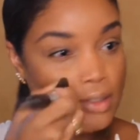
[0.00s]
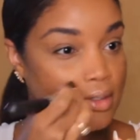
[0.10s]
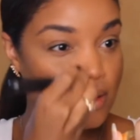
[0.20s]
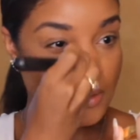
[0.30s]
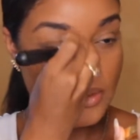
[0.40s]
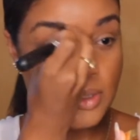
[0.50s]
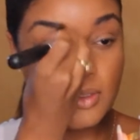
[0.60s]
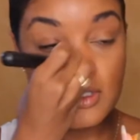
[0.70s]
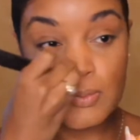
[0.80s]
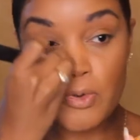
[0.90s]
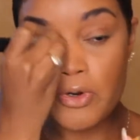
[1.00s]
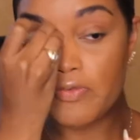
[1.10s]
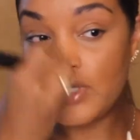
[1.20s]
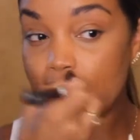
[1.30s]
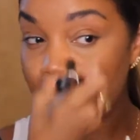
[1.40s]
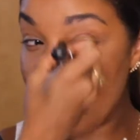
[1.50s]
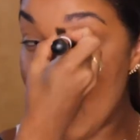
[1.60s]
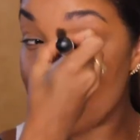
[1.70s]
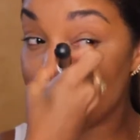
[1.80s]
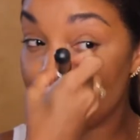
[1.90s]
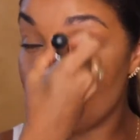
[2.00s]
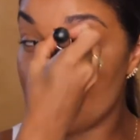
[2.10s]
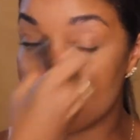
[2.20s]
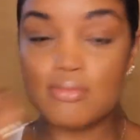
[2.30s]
So it looks more of like a natural